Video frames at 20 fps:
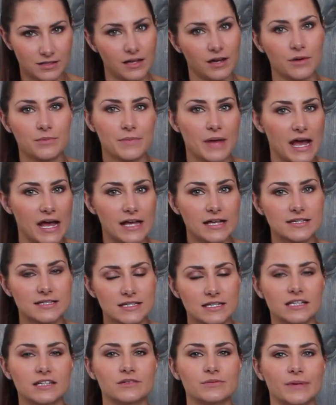a mess.
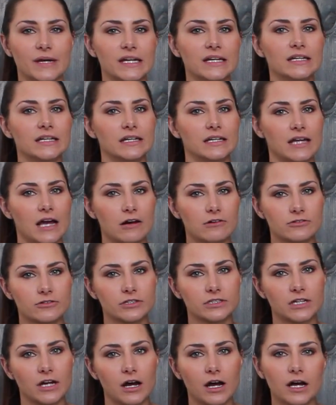He had been an
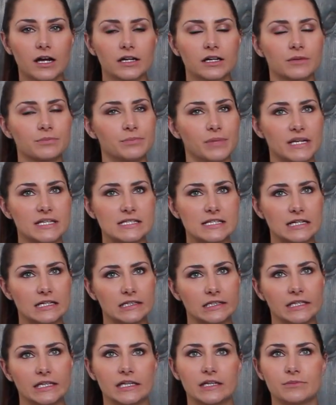outdoor dog.
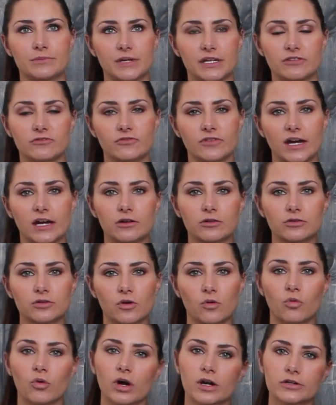Basically, he had been found
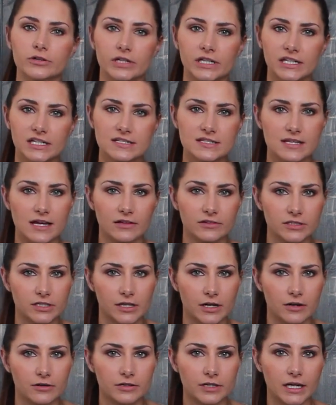wandering in South
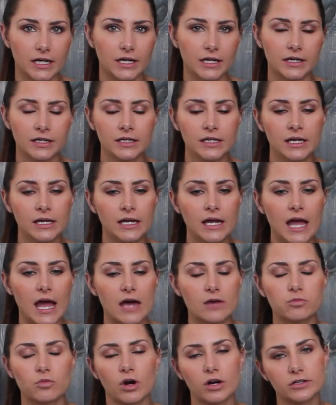Dakota,
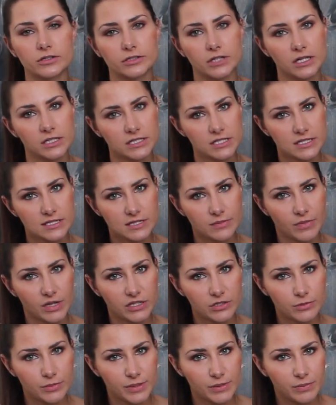had wandered onto some
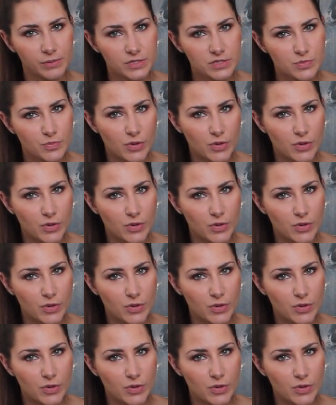other people's